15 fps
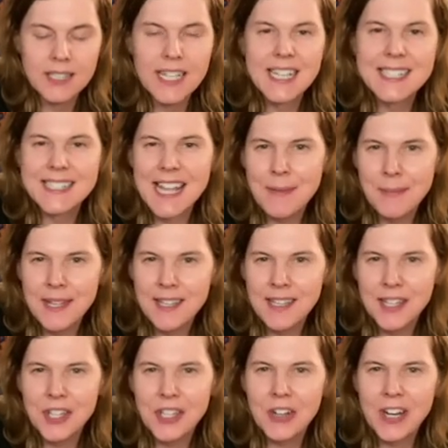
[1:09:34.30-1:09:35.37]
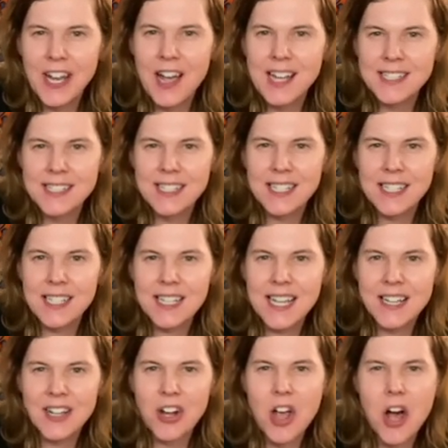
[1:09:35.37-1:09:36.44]
excitement and curiosity
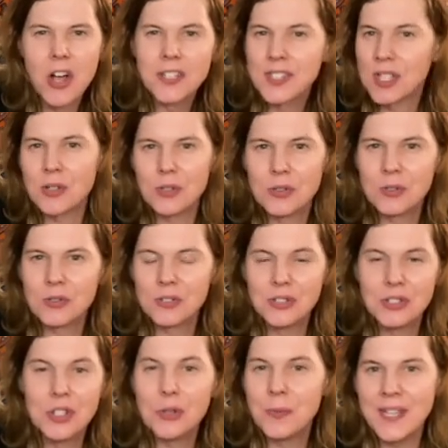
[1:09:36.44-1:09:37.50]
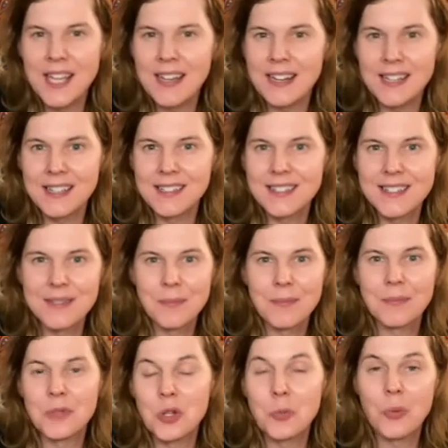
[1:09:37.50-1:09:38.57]
and also new beginnings,
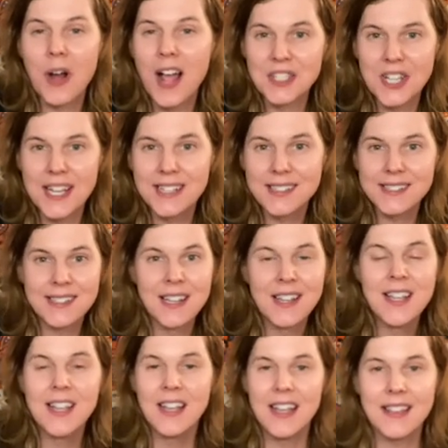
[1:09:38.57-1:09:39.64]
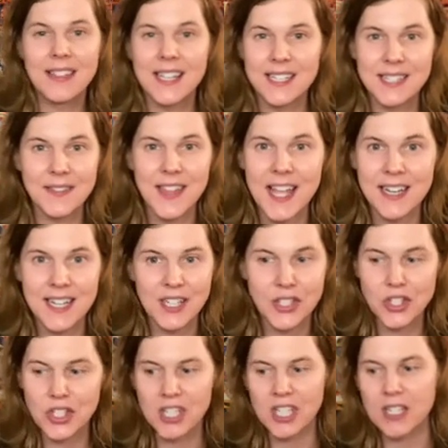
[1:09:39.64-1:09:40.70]
new projects and things of that
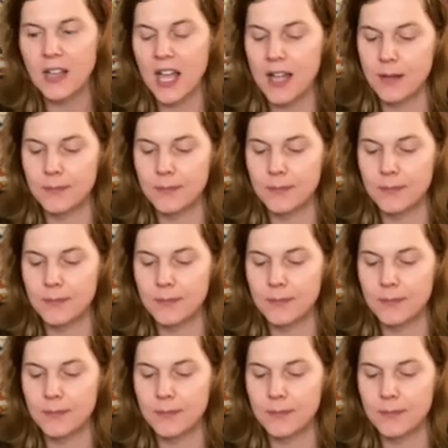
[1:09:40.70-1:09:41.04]
nature.